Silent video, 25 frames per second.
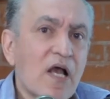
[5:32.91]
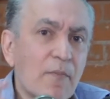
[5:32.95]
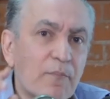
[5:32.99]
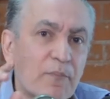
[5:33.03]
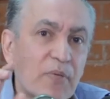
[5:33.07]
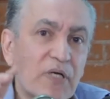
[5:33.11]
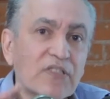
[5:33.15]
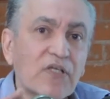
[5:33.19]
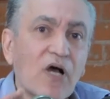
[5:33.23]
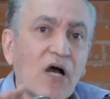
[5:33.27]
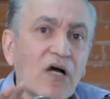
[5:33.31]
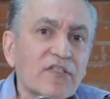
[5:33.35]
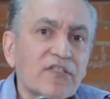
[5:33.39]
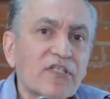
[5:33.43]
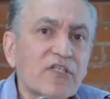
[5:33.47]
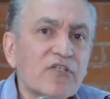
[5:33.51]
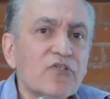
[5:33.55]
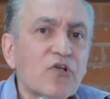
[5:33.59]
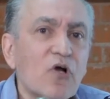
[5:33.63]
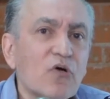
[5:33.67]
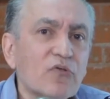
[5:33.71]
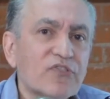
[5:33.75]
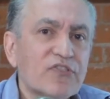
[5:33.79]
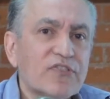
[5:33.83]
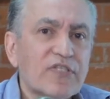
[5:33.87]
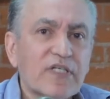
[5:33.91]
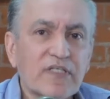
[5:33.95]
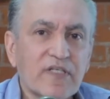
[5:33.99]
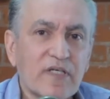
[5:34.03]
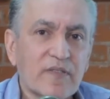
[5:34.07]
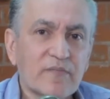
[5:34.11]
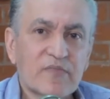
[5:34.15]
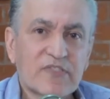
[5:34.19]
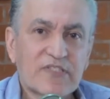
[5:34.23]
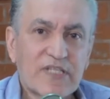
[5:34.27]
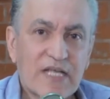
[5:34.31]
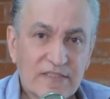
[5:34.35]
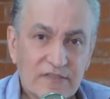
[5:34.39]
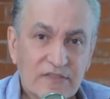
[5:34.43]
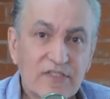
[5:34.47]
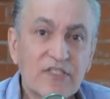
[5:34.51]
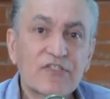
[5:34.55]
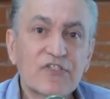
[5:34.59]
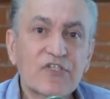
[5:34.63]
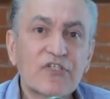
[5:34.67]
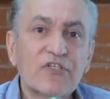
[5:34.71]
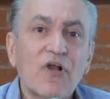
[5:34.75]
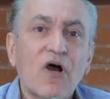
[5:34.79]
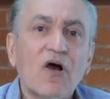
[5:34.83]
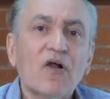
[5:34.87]
But under no
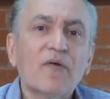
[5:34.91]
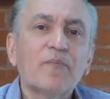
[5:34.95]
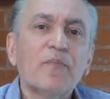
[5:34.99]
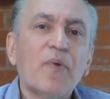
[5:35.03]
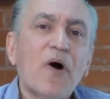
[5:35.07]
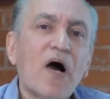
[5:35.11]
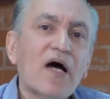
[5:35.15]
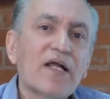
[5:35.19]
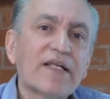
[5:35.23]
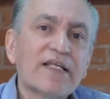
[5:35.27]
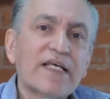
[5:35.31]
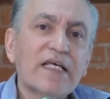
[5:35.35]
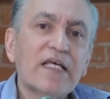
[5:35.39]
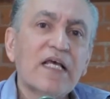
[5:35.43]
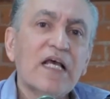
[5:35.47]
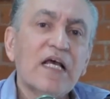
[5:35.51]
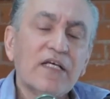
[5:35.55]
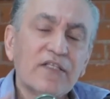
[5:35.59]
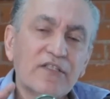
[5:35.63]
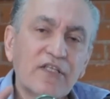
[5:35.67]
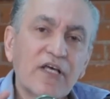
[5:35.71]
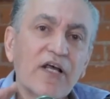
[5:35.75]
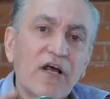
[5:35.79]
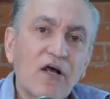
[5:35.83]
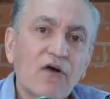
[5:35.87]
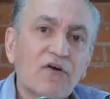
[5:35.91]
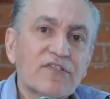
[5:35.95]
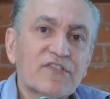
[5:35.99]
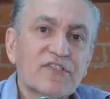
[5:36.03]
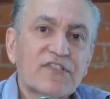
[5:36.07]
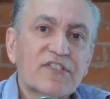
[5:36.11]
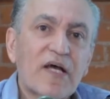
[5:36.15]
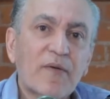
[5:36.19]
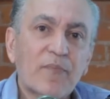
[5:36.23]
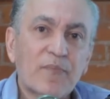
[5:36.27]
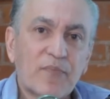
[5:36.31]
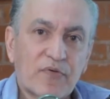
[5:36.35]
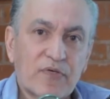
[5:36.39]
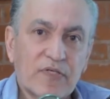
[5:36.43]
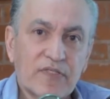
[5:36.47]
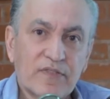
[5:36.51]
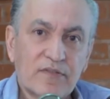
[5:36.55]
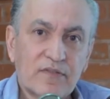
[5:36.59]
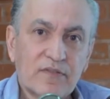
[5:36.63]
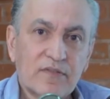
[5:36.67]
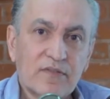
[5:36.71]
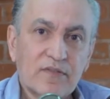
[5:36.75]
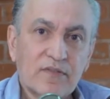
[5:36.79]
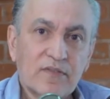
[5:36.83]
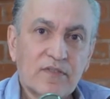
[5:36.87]
circumstances in our body, they are separate.
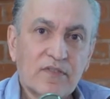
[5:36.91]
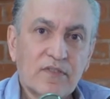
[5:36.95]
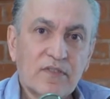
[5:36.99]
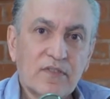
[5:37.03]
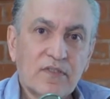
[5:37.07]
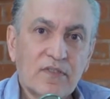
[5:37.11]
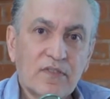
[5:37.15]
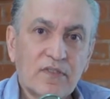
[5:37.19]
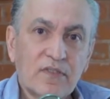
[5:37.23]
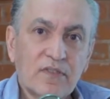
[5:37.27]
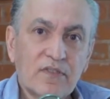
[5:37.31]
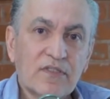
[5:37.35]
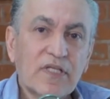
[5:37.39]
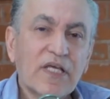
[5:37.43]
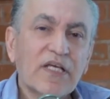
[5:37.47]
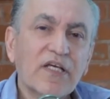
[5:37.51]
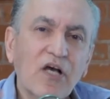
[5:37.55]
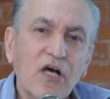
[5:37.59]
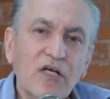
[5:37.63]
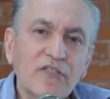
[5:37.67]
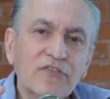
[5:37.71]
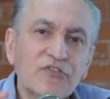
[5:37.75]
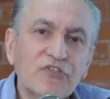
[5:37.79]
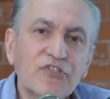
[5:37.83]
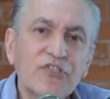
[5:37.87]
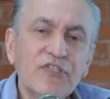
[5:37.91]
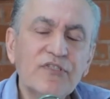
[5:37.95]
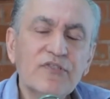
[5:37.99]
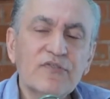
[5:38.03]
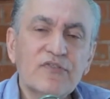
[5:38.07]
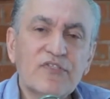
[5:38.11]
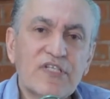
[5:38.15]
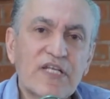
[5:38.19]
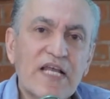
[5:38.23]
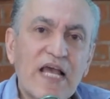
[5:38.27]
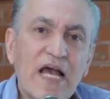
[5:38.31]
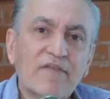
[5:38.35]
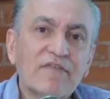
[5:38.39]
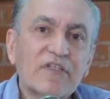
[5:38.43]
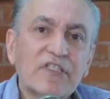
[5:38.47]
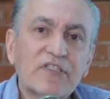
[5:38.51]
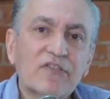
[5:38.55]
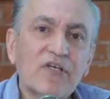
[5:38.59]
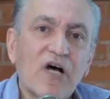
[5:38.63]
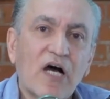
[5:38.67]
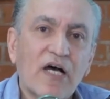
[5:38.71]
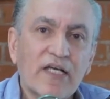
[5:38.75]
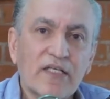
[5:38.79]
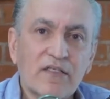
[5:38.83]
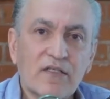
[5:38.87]
They continuously have a
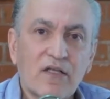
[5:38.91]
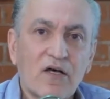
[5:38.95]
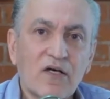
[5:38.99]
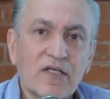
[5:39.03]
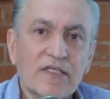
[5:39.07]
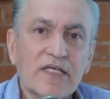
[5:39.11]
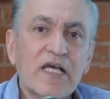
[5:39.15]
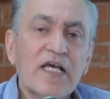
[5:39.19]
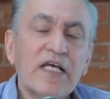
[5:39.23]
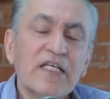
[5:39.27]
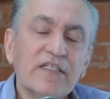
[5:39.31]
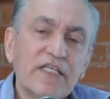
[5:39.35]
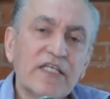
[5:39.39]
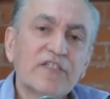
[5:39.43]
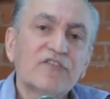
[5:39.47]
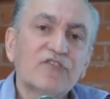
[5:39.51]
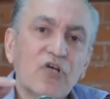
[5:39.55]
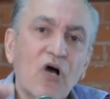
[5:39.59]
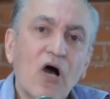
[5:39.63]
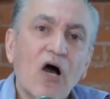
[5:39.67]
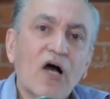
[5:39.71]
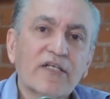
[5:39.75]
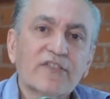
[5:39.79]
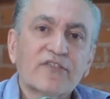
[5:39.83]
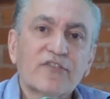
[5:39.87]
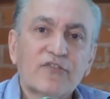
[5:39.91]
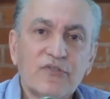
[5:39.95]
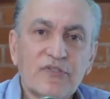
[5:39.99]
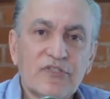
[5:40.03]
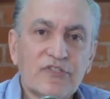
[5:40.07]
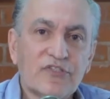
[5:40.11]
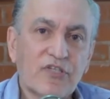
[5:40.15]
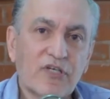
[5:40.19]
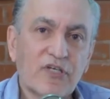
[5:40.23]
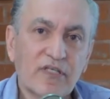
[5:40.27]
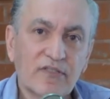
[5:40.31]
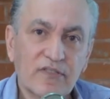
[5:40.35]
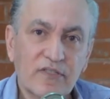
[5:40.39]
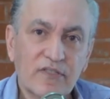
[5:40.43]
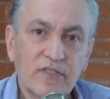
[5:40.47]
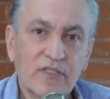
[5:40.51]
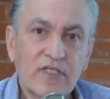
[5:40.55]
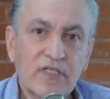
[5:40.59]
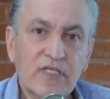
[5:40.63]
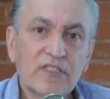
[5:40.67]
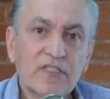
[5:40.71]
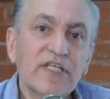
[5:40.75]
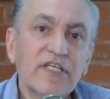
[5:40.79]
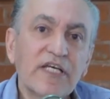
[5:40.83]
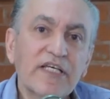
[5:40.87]
dialogue. They talk to each other.
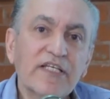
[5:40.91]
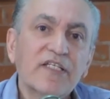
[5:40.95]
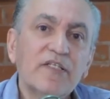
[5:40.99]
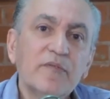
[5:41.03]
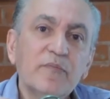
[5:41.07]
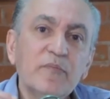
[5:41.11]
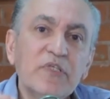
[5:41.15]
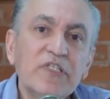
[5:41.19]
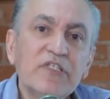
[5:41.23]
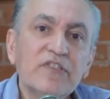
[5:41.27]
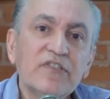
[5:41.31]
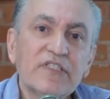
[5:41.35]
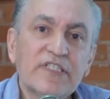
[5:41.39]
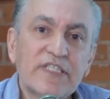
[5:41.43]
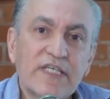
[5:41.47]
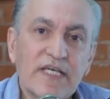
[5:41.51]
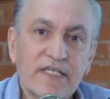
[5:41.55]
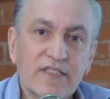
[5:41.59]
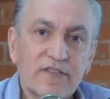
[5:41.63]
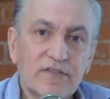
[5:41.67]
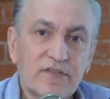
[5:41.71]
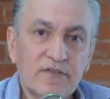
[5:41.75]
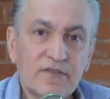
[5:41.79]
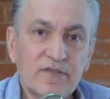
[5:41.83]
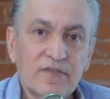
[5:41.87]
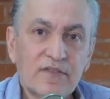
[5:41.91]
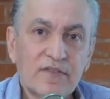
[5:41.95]
They communicate.